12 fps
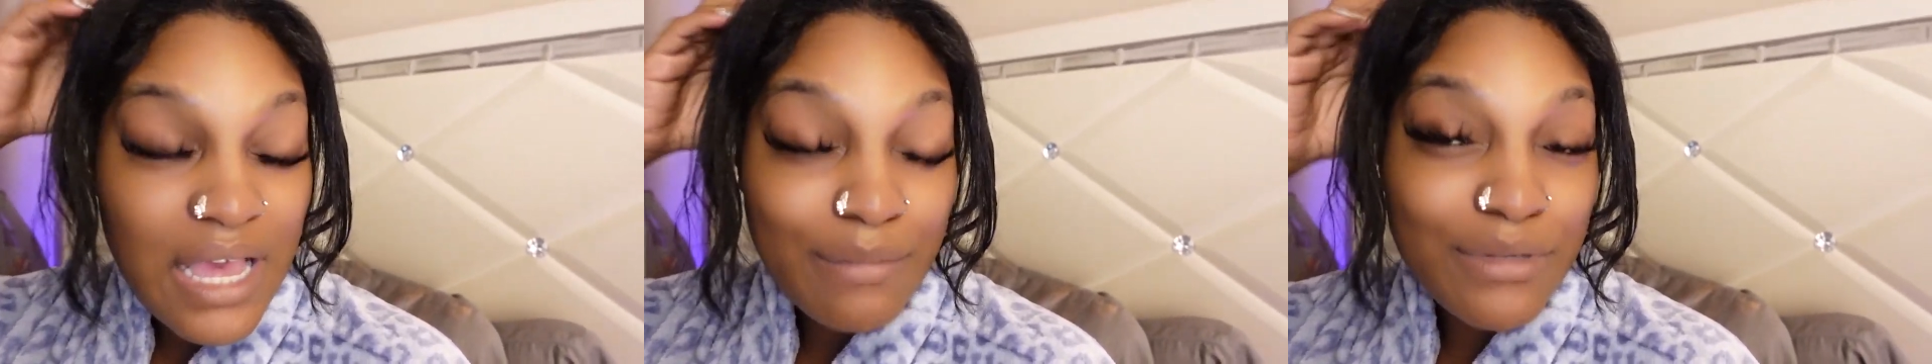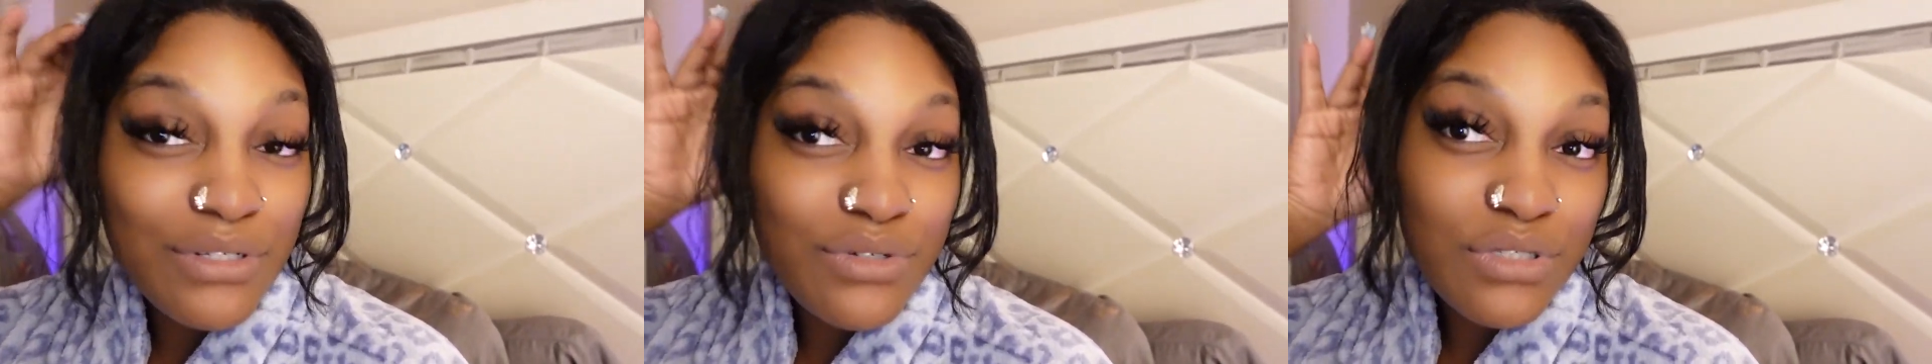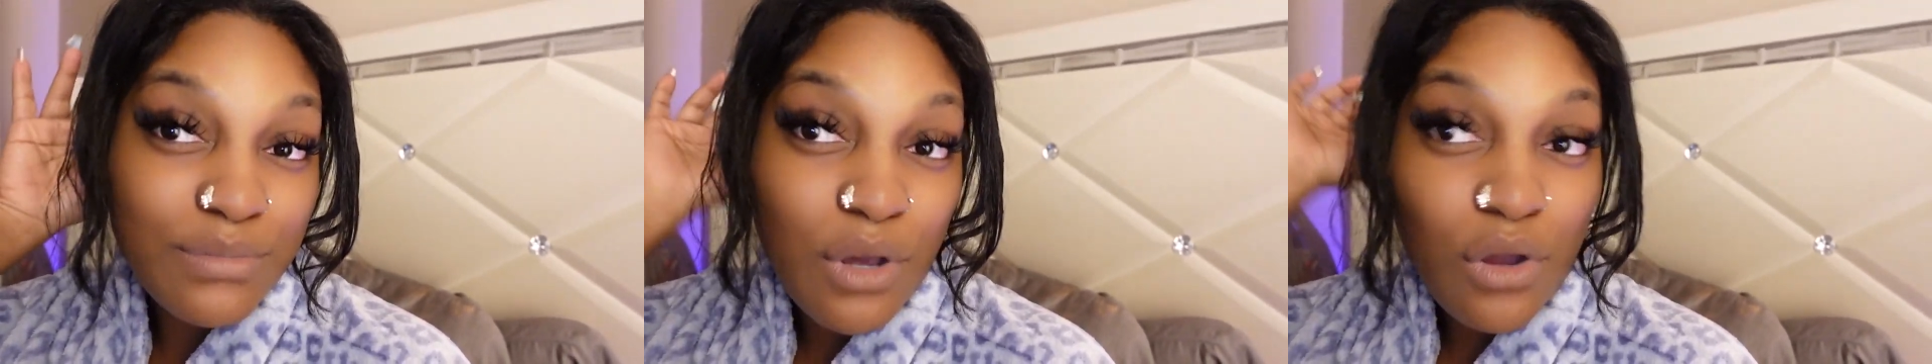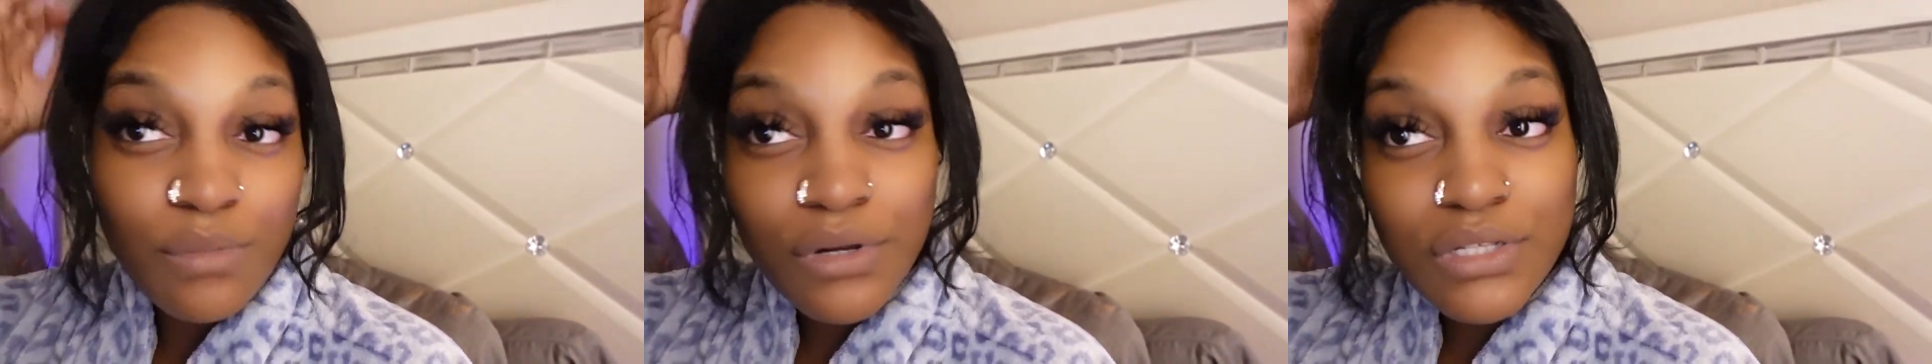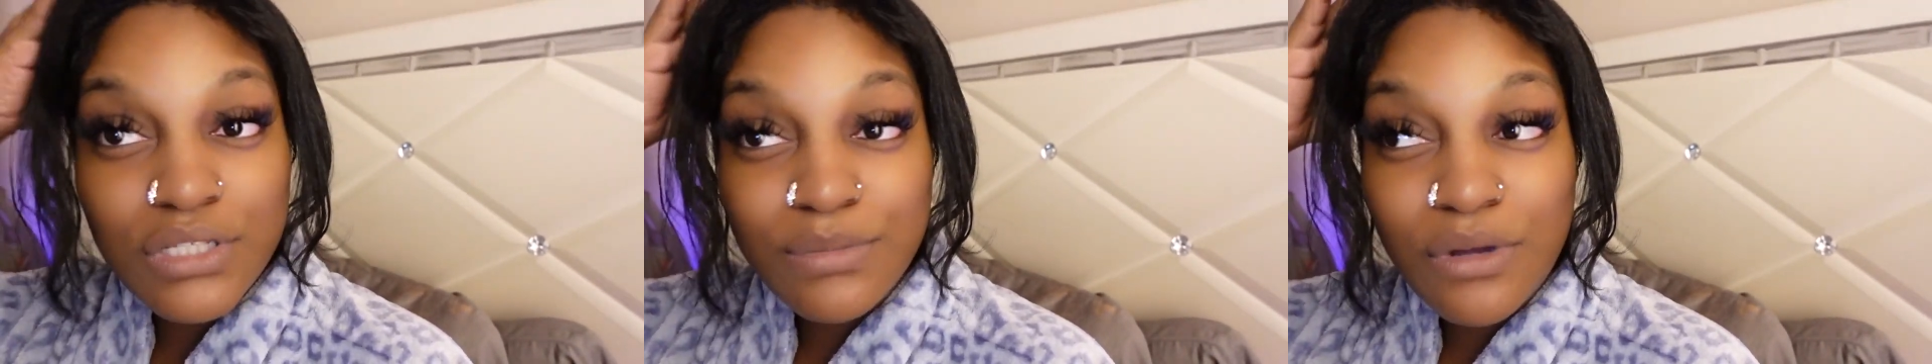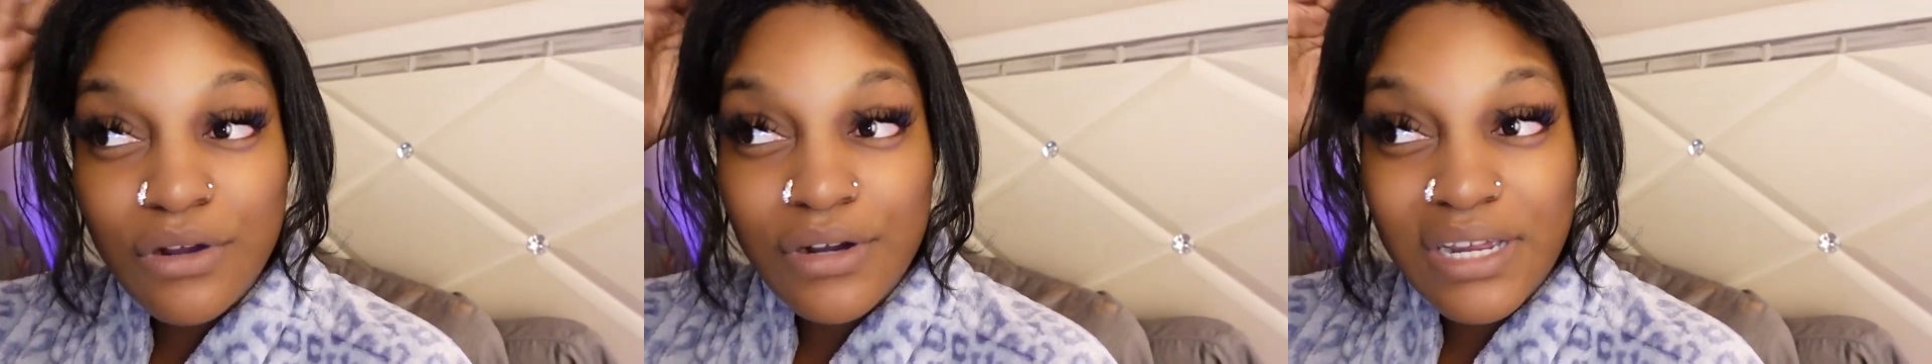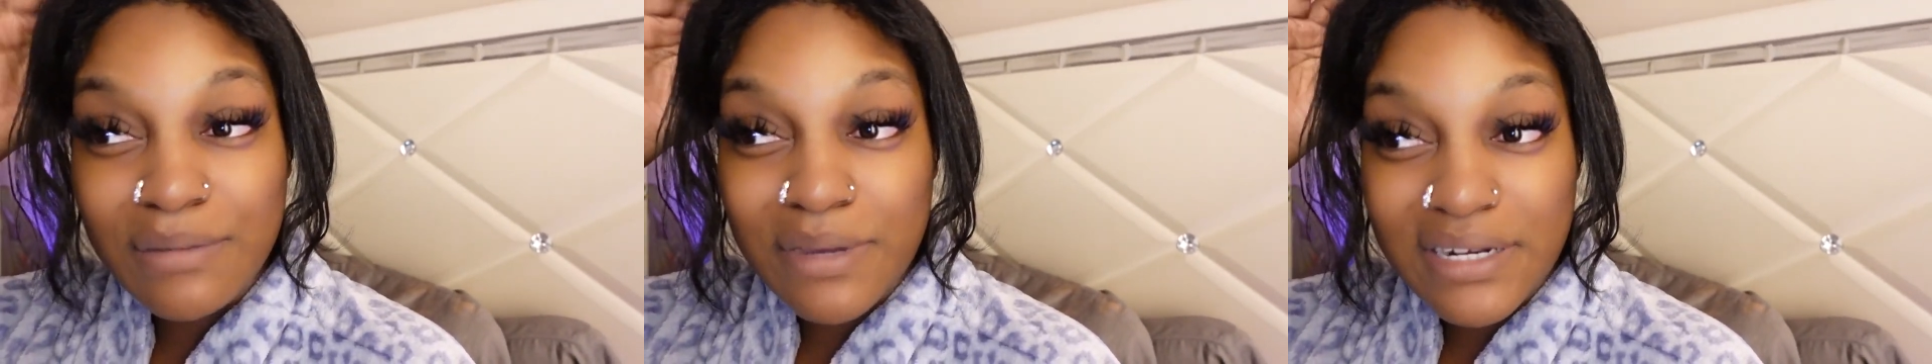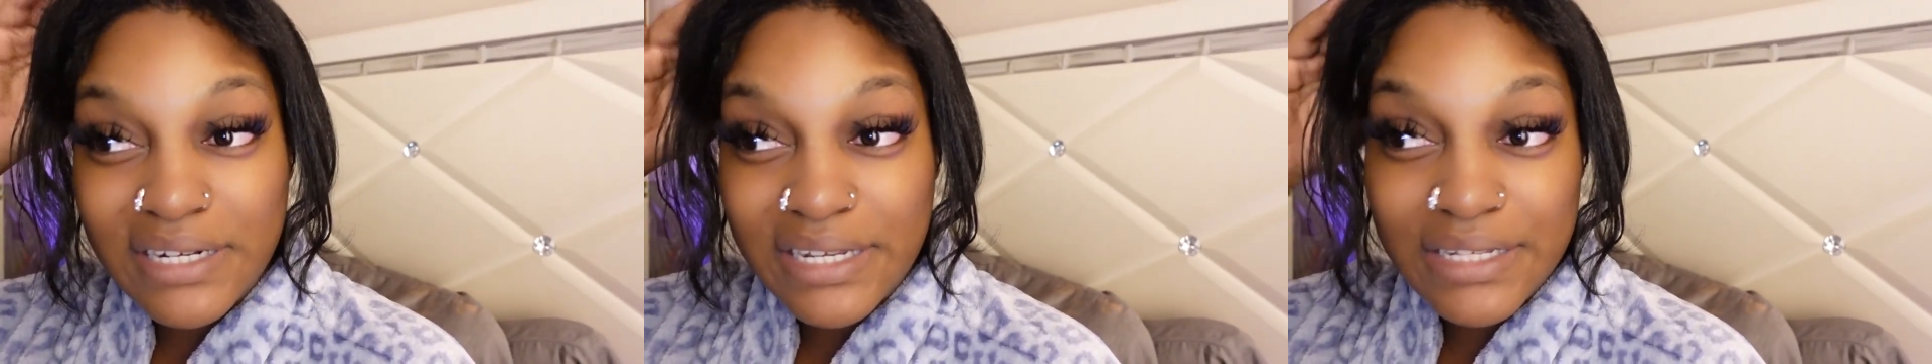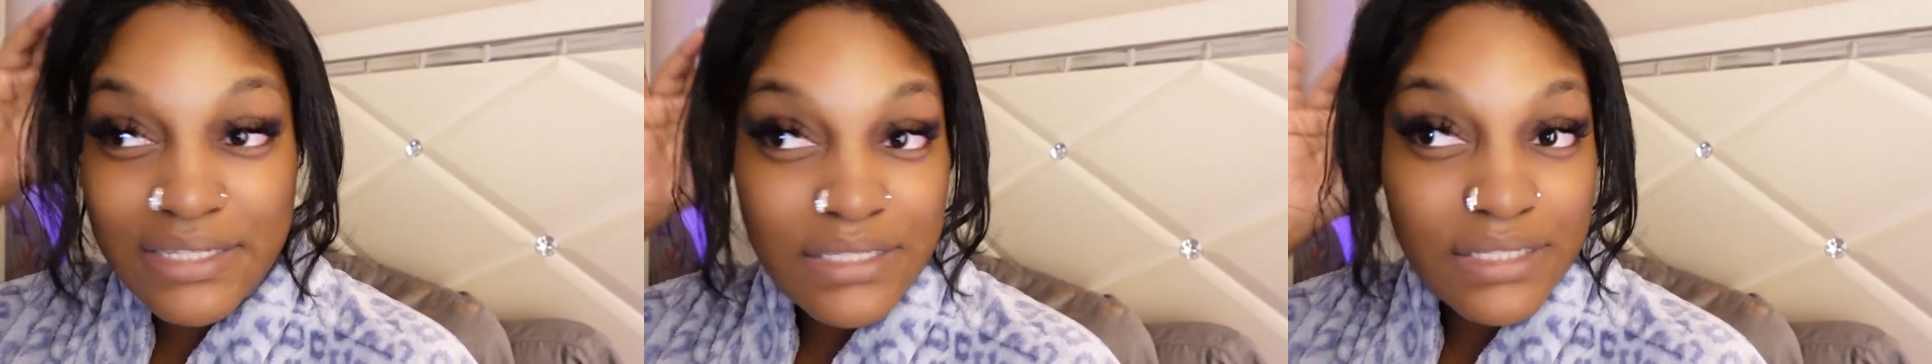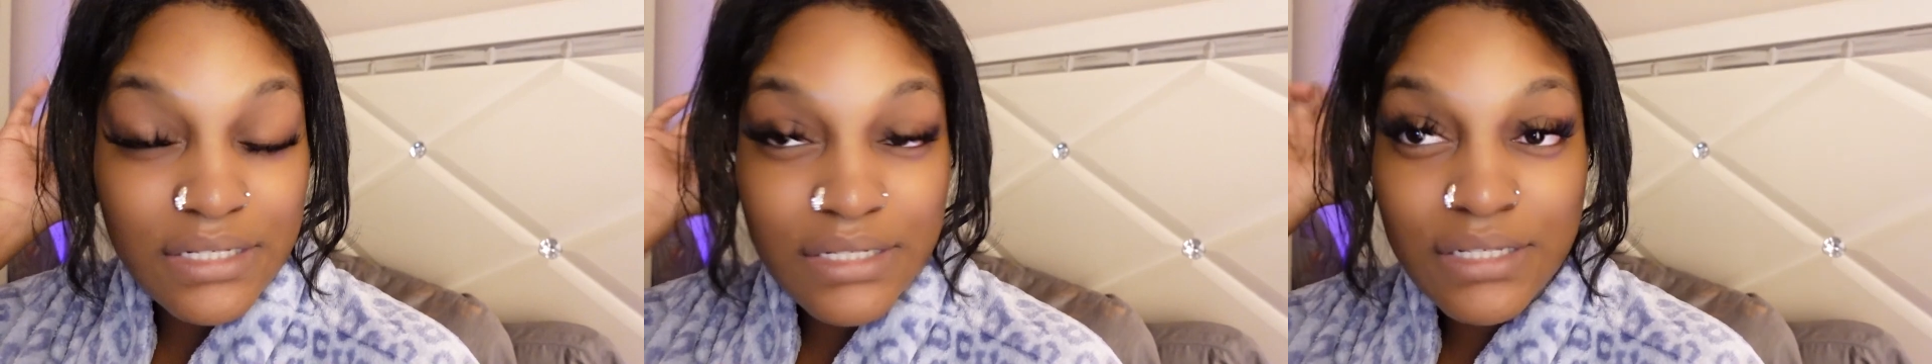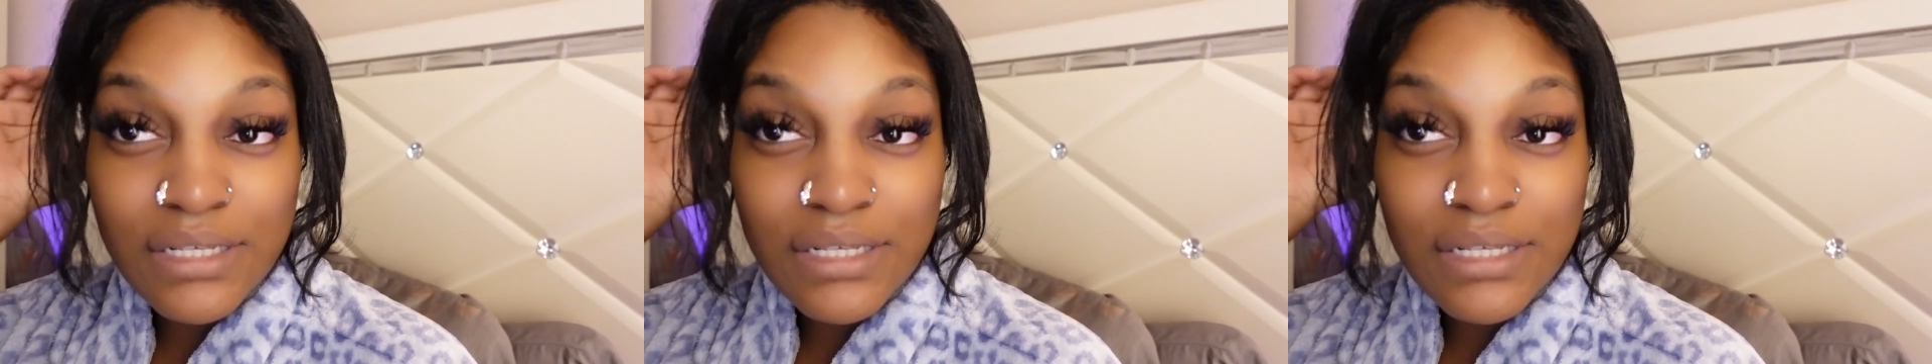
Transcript: I'm gonna do some homework tomorrow at my desk,